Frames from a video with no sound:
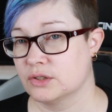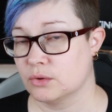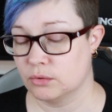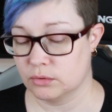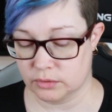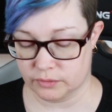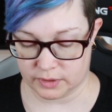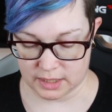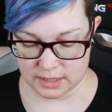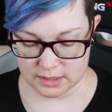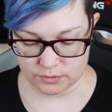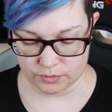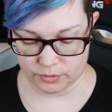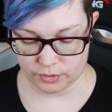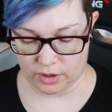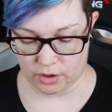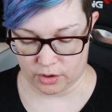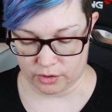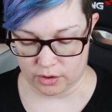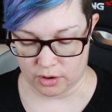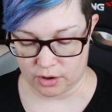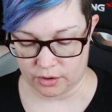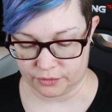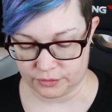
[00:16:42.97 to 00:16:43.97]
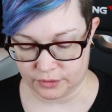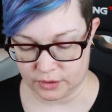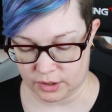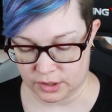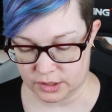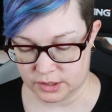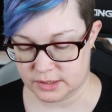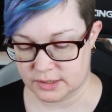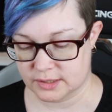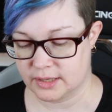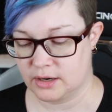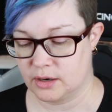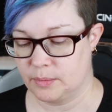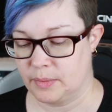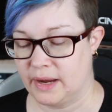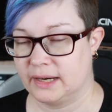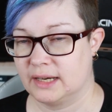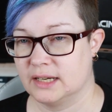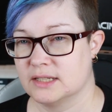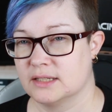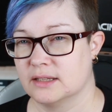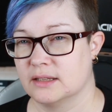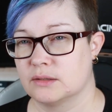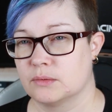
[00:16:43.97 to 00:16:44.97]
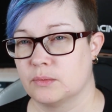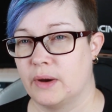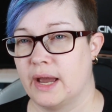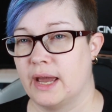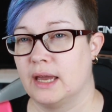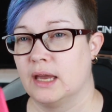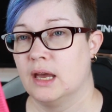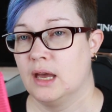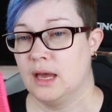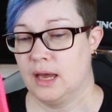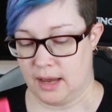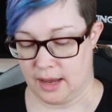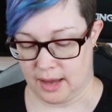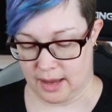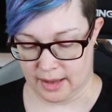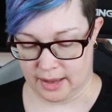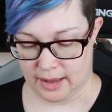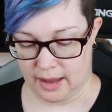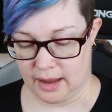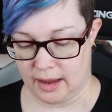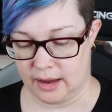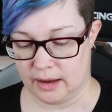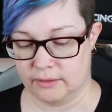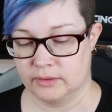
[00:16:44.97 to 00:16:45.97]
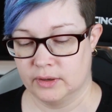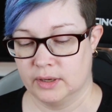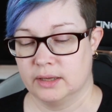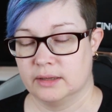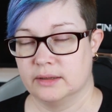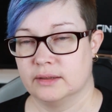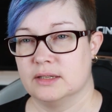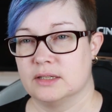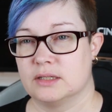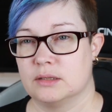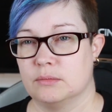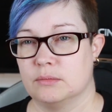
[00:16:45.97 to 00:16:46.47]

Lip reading: All of these are half yards that are packaged this way. I have this